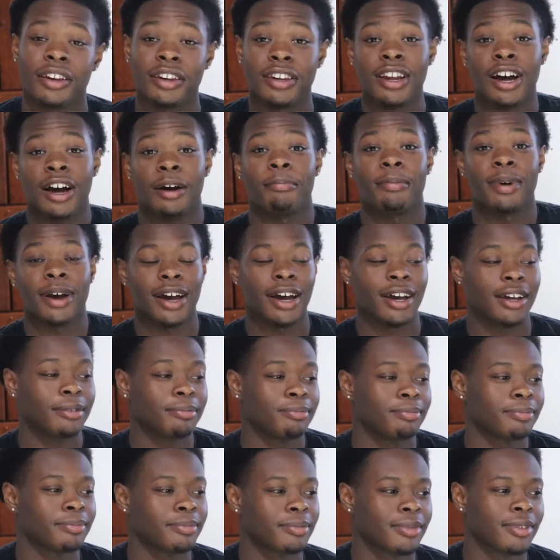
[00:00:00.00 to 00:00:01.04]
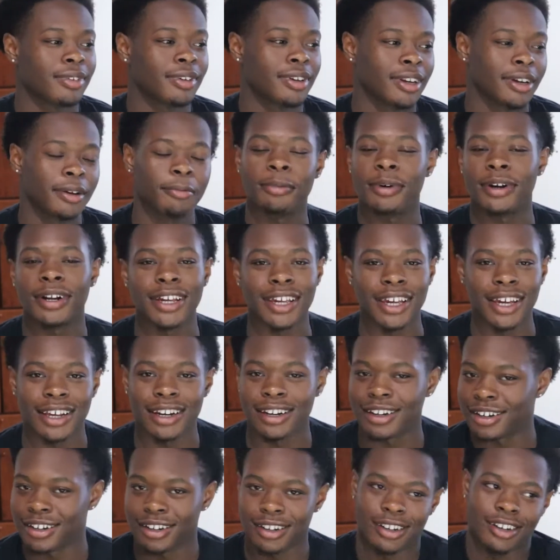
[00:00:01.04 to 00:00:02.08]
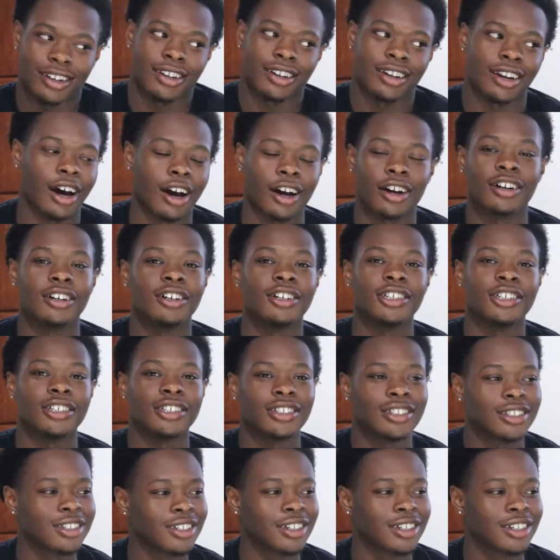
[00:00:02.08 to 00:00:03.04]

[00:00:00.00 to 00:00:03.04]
Not bad, but again, not good.